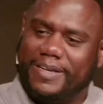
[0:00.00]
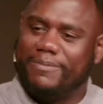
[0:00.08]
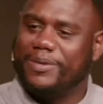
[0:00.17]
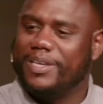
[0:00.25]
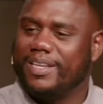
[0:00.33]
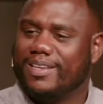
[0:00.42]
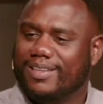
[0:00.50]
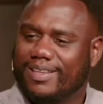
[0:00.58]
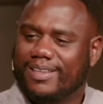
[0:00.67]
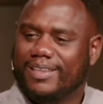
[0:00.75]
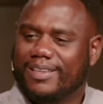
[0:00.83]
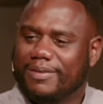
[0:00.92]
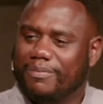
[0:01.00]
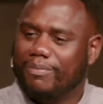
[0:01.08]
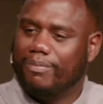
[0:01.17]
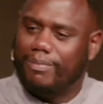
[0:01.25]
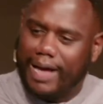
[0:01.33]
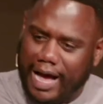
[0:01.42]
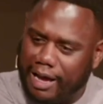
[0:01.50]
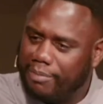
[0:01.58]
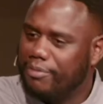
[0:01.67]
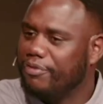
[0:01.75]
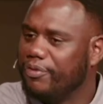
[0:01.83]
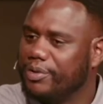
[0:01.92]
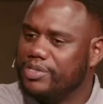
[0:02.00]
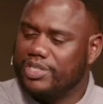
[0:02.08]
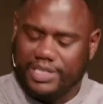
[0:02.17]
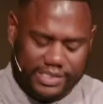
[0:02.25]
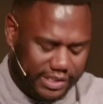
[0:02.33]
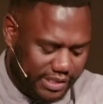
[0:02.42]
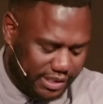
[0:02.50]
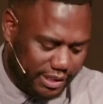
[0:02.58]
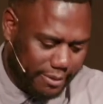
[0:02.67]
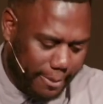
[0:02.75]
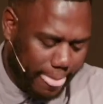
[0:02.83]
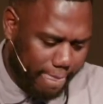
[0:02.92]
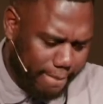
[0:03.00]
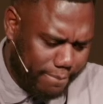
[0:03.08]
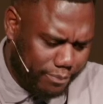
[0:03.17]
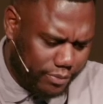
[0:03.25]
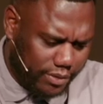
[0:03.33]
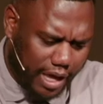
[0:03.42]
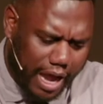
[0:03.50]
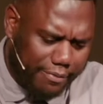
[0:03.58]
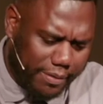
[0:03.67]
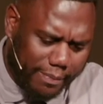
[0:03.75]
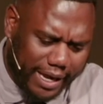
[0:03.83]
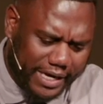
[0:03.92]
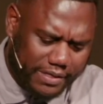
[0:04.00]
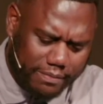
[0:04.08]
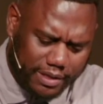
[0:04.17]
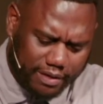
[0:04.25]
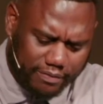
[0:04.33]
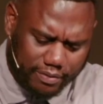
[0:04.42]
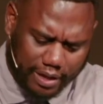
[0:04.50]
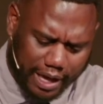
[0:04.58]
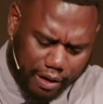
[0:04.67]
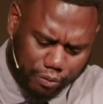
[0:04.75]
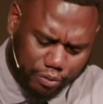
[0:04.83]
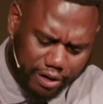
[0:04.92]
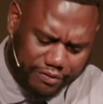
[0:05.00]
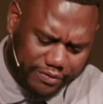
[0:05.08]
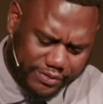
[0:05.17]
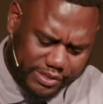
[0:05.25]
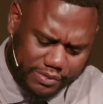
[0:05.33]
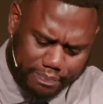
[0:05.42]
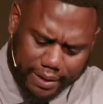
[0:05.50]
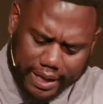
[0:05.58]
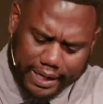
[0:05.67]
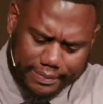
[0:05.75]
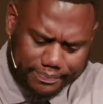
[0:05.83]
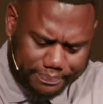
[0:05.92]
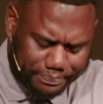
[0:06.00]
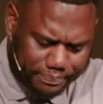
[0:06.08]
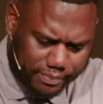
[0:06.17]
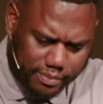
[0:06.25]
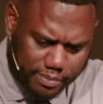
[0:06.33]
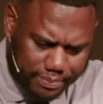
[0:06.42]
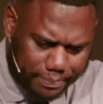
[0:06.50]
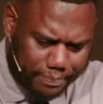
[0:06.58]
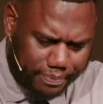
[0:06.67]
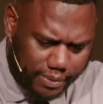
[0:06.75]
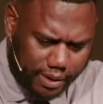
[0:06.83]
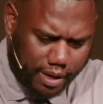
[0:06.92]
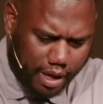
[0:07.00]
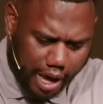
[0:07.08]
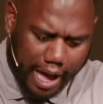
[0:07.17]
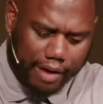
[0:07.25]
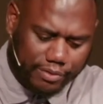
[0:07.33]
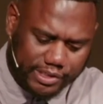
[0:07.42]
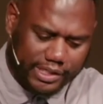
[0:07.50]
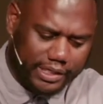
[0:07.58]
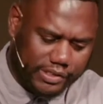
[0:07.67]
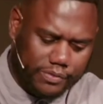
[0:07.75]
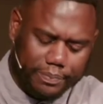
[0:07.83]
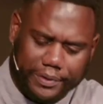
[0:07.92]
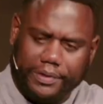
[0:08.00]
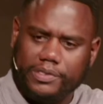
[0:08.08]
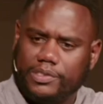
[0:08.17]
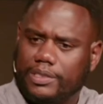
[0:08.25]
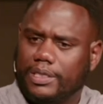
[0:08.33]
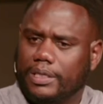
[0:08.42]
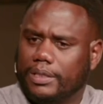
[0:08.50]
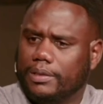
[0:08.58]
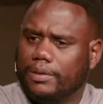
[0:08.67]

coming and bowing before Jesus. And God reminded me of how rough of a spot I was in spiritually.